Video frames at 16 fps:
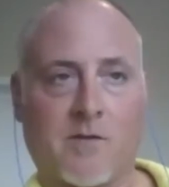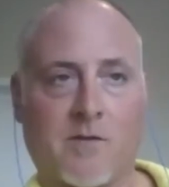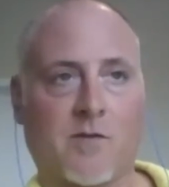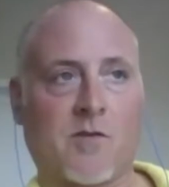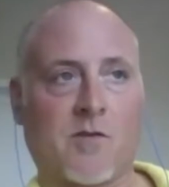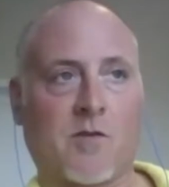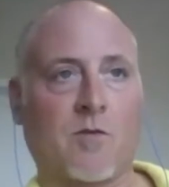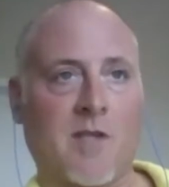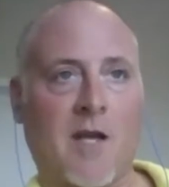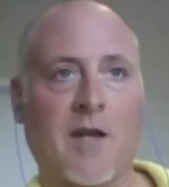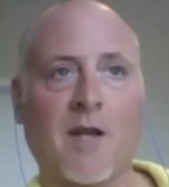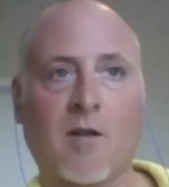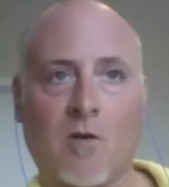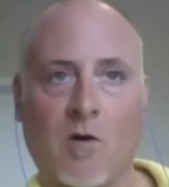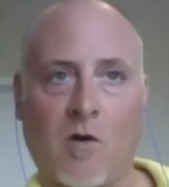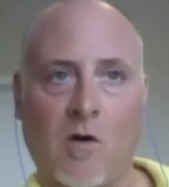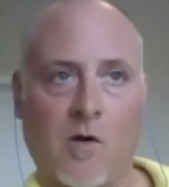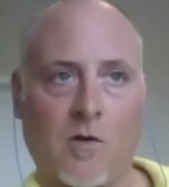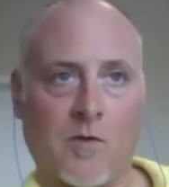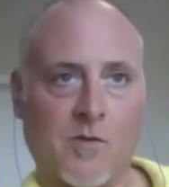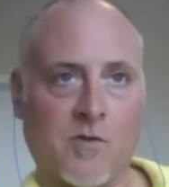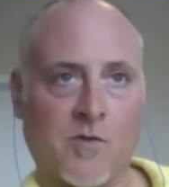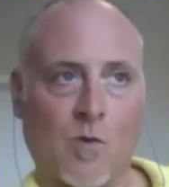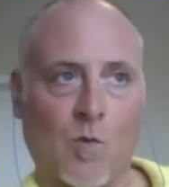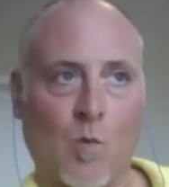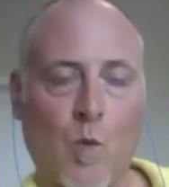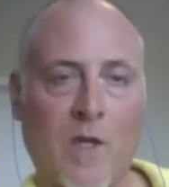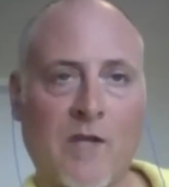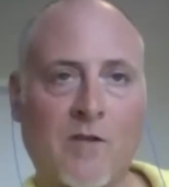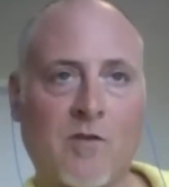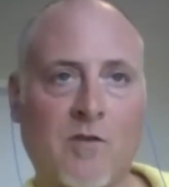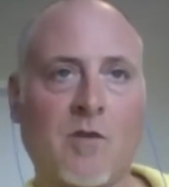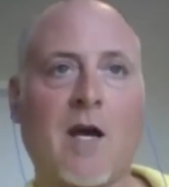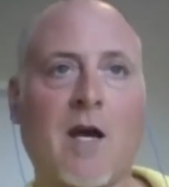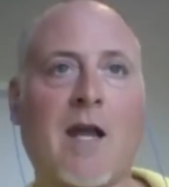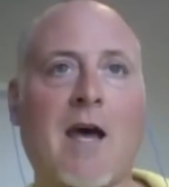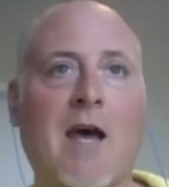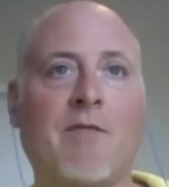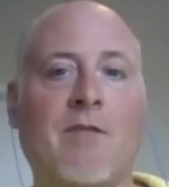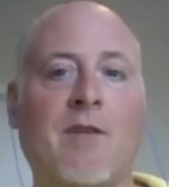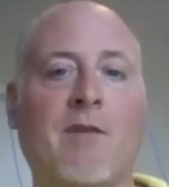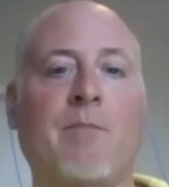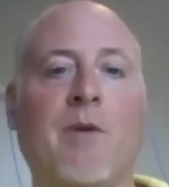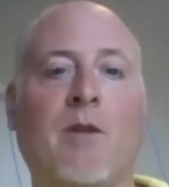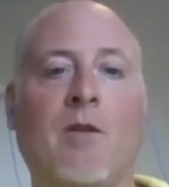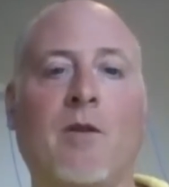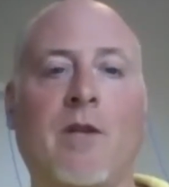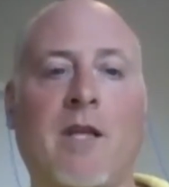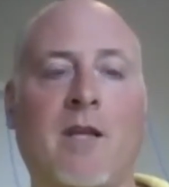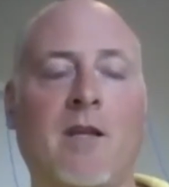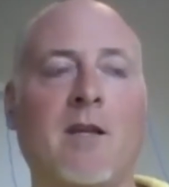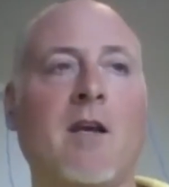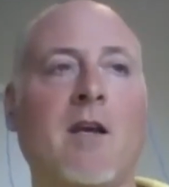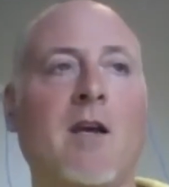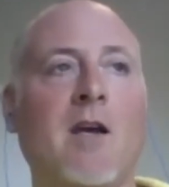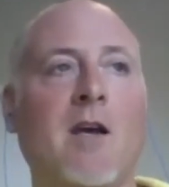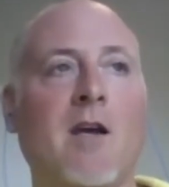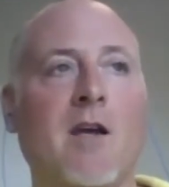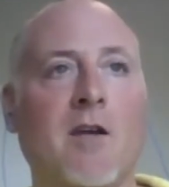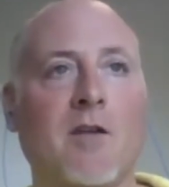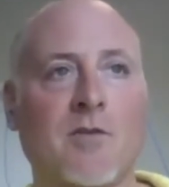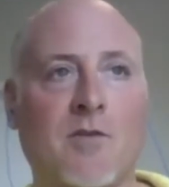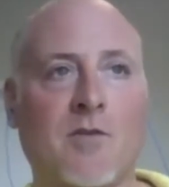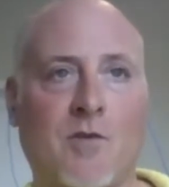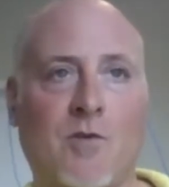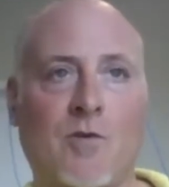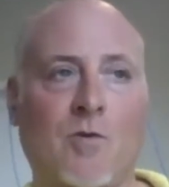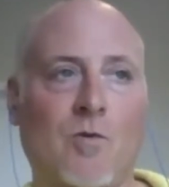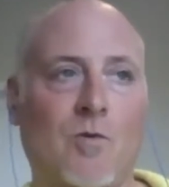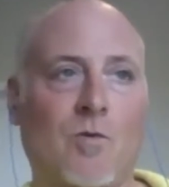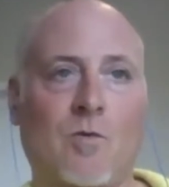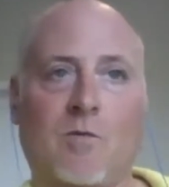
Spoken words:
So tenant calls, we do not have the ability to,